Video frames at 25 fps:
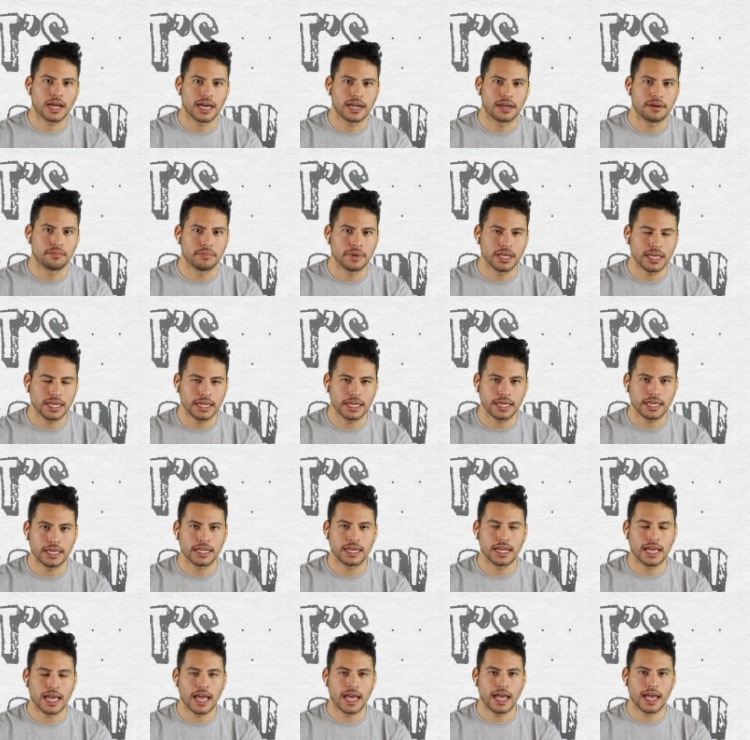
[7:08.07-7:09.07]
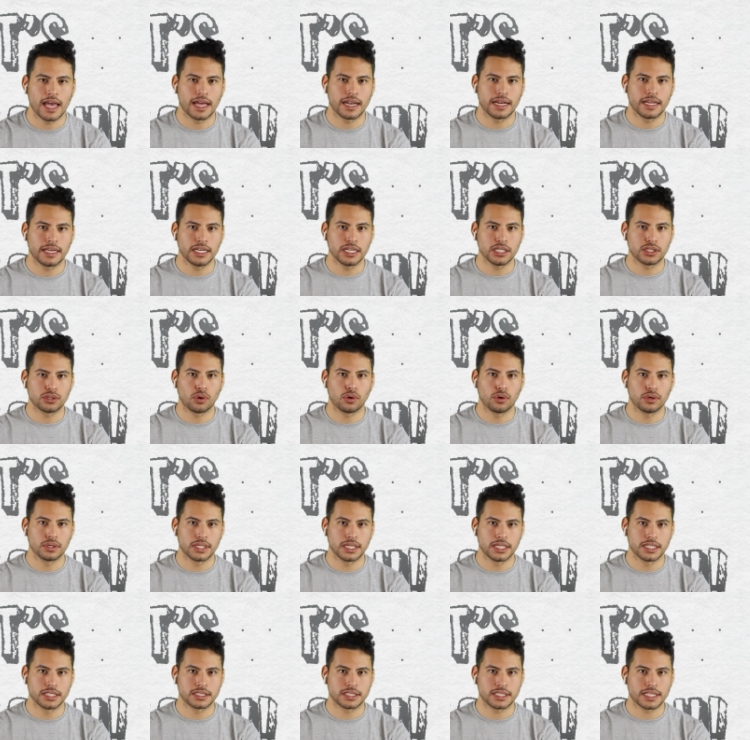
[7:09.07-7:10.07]
had a meeting and he
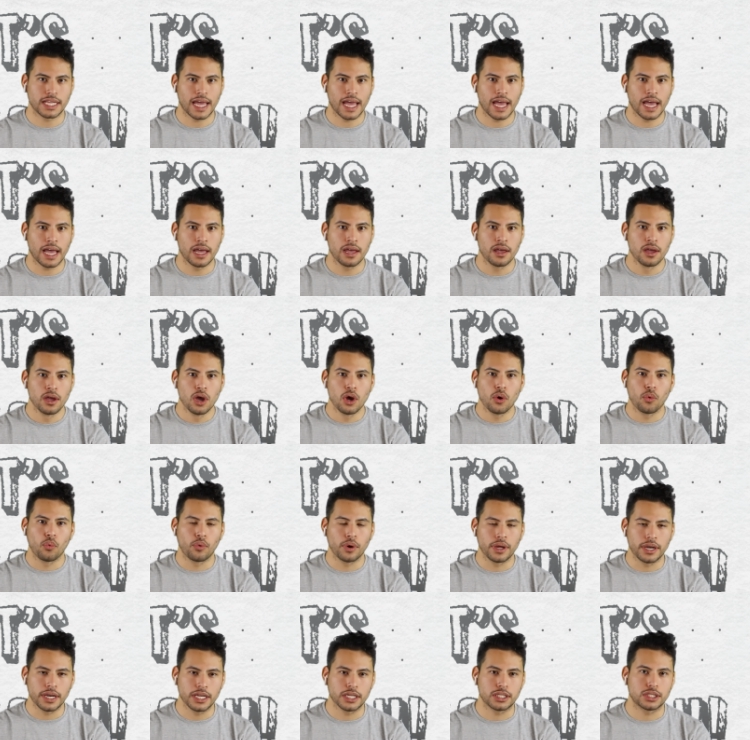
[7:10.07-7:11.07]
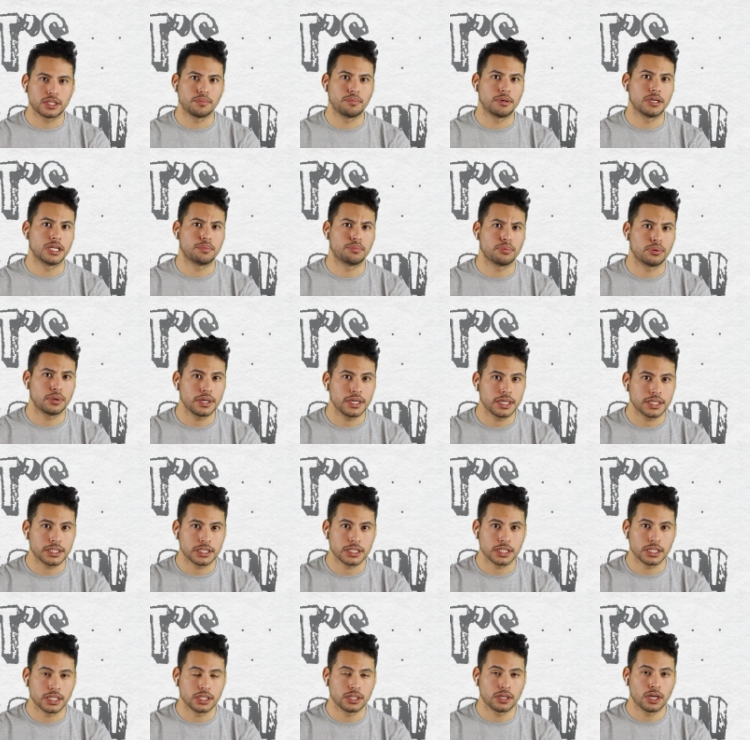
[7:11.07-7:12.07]
told us that we need to be
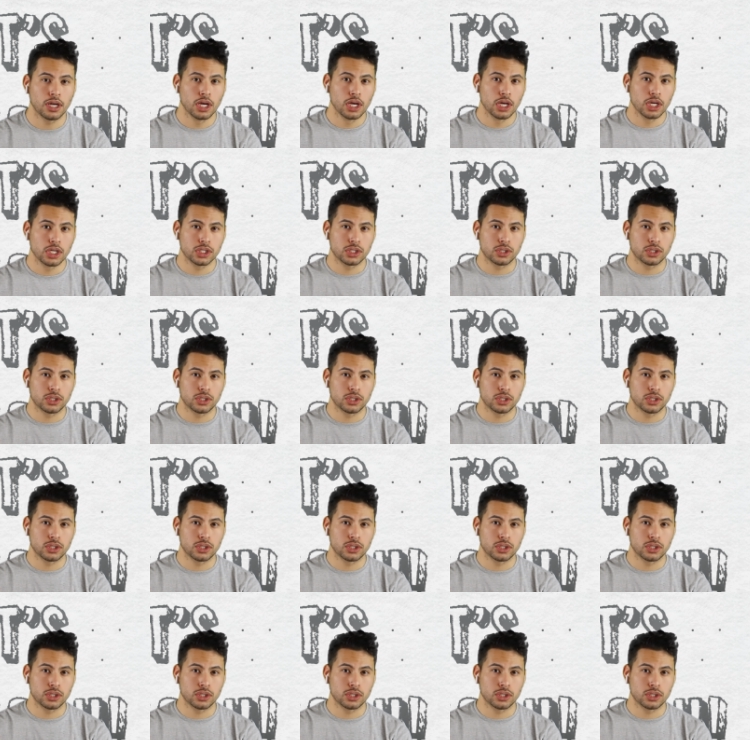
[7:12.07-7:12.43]
preaching